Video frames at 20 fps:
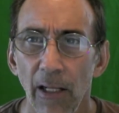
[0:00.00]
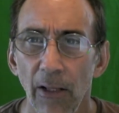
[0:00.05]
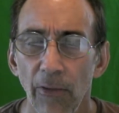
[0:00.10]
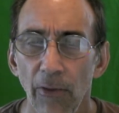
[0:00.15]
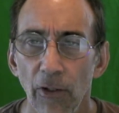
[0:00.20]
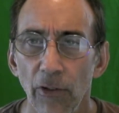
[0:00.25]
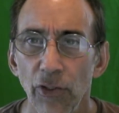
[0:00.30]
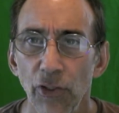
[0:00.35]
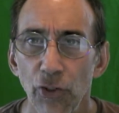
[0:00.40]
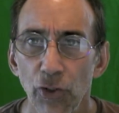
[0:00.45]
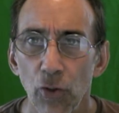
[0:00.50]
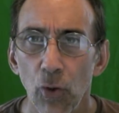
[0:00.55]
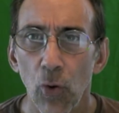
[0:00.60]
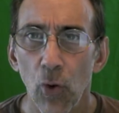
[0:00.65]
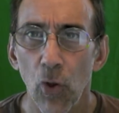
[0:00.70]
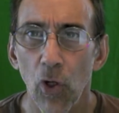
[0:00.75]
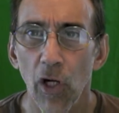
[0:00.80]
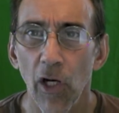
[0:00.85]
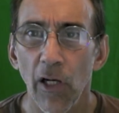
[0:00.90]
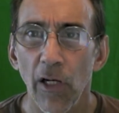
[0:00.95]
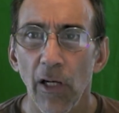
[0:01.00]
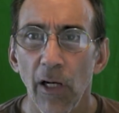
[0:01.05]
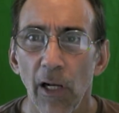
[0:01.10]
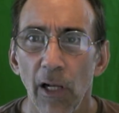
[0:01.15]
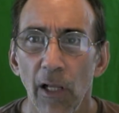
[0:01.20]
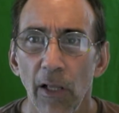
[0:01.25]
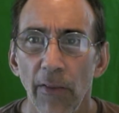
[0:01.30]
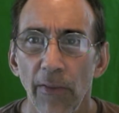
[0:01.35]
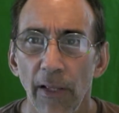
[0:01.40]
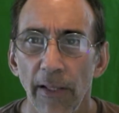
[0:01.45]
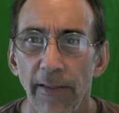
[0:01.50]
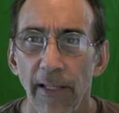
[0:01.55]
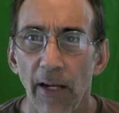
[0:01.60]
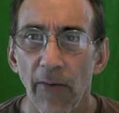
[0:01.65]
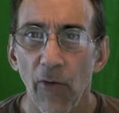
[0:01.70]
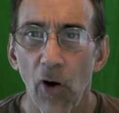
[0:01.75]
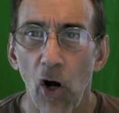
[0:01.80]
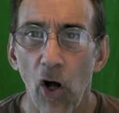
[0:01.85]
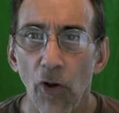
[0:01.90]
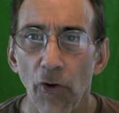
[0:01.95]
they're sure that
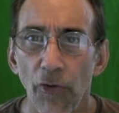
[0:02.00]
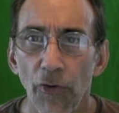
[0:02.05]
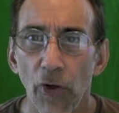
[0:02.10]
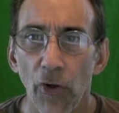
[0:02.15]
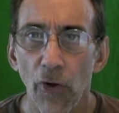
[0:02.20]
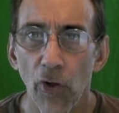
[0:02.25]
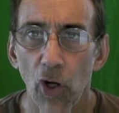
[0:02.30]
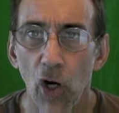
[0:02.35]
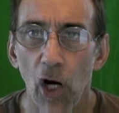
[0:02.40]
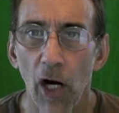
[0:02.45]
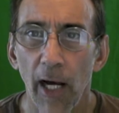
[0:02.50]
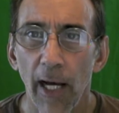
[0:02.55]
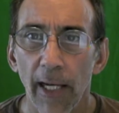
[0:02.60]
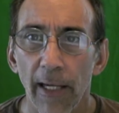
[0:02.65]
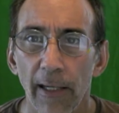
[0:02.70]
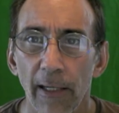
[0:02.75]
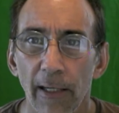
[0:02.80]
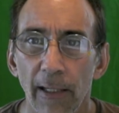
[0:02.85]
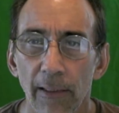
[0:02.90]
they've also got